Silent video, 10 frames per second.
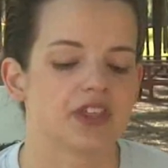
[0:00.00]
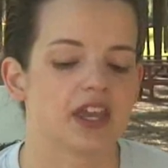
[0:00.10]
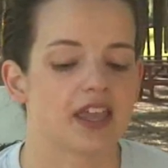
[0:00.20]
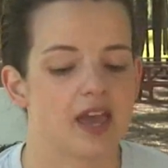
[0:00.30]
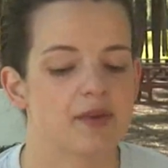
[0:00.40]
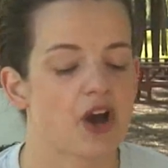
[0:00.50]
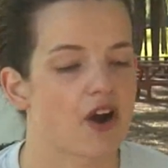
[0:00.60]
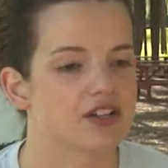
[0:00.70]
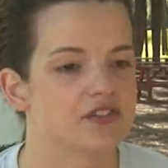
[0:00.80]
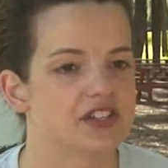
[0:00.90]
it can be
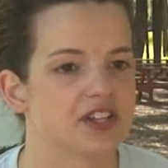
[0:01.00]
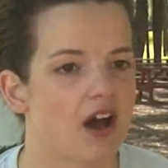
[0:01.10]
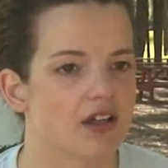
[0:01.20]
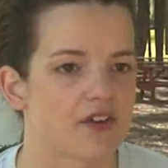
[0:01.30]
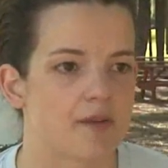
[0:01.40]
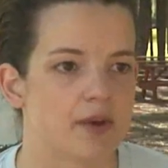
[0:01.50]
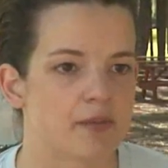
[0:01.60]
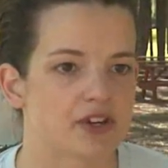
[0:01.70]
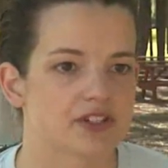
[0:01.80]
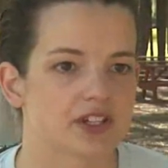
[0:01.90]
hard to visit all of our
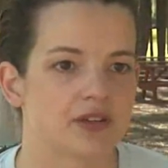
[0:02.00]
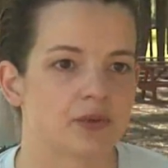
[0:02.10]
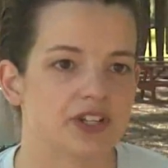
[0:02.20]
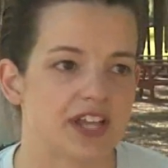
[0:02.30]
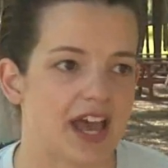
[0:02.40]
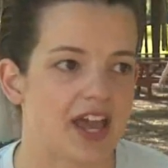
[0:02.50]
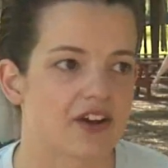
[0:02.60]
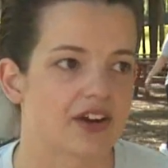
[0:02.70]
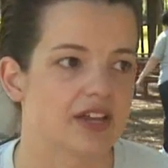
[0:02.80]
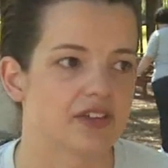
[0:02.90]
members in one day
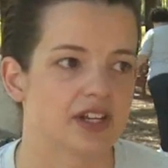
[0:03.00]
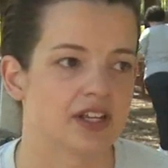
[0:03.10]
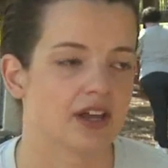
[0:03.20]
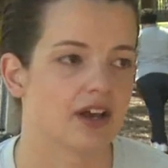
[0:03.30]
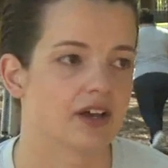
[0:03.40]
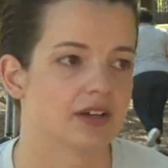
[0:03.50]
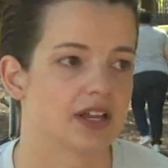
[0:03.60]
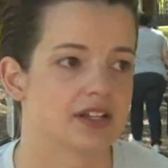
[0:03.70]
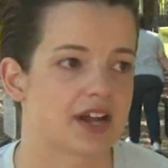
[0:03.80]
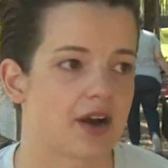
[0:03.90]
or even in a, uh,
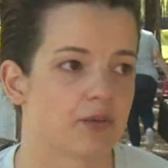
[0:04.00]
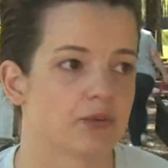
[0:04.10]
an entire